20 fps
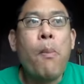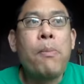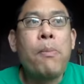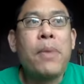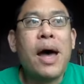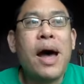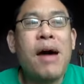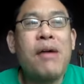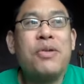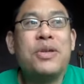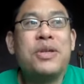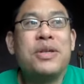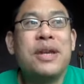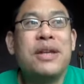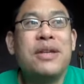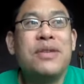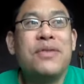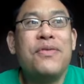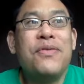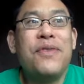I would
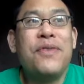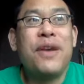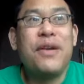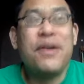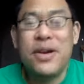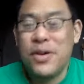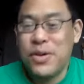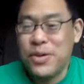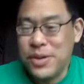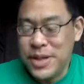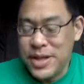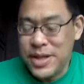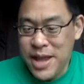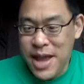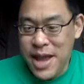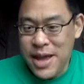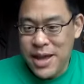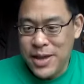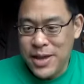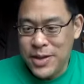say it's very early
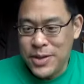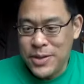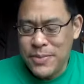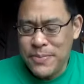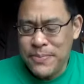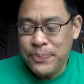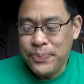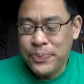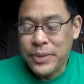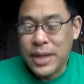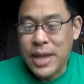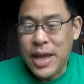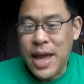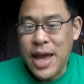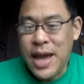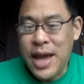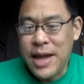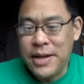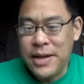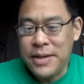days,
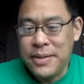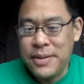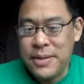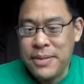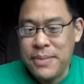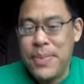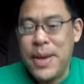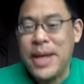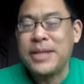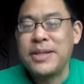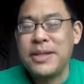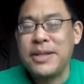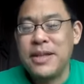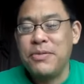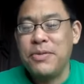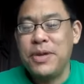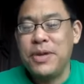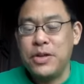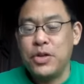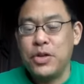and the best
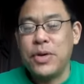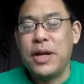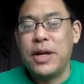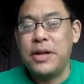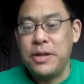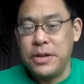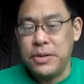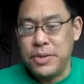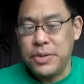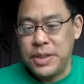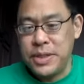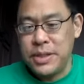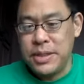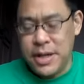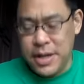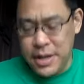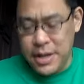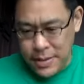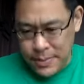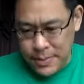thing we can try to do is
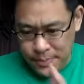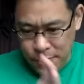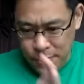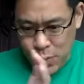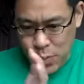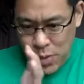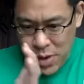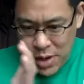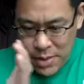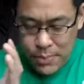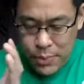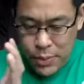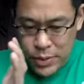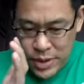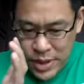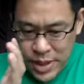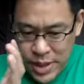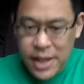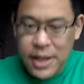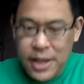study one
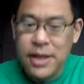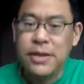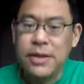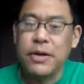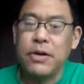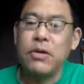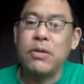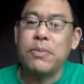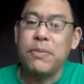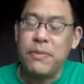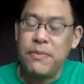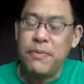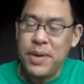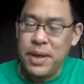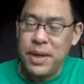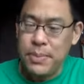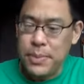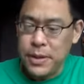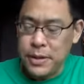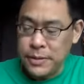particular group of
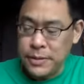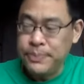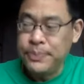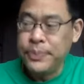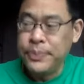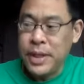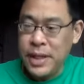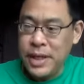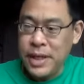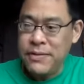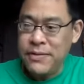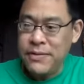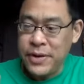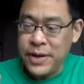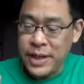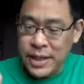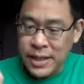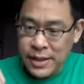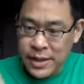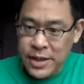people in a
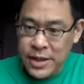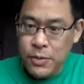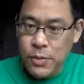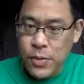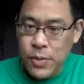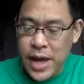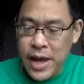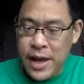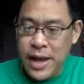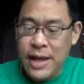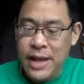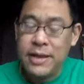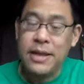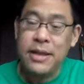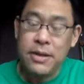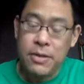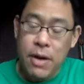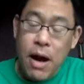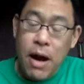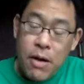very clean way. And
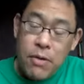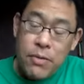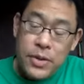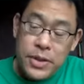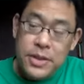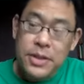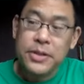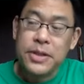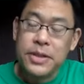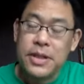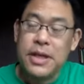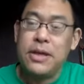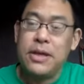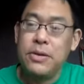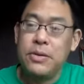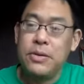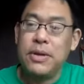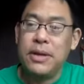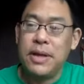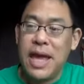then there are results that
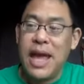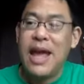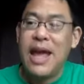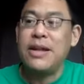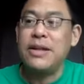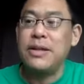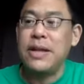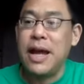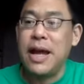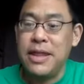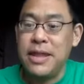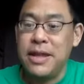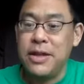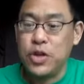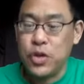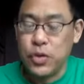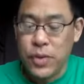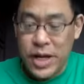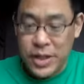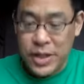you can, I think,
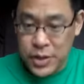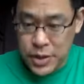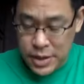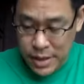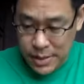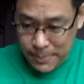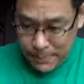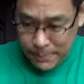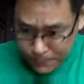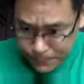trust.